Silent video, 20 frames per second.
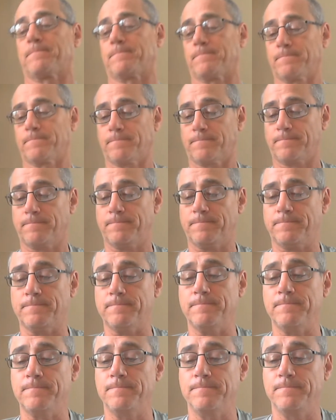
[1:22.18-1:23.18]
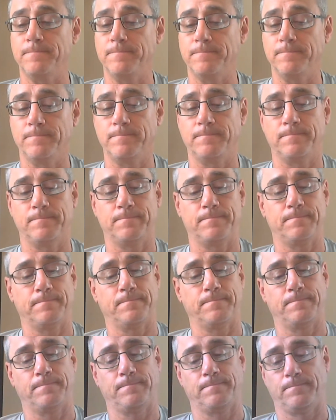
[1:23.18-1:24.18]

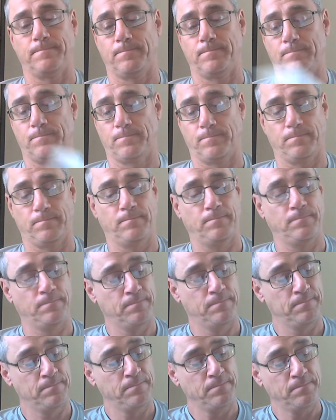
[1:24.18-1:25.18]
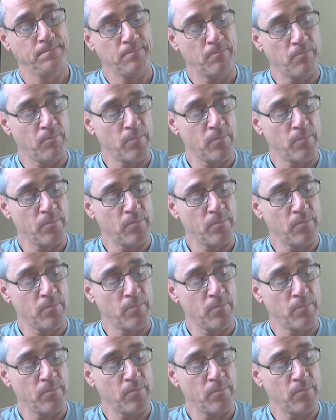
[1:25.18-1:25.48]
No one is speaking in this clip.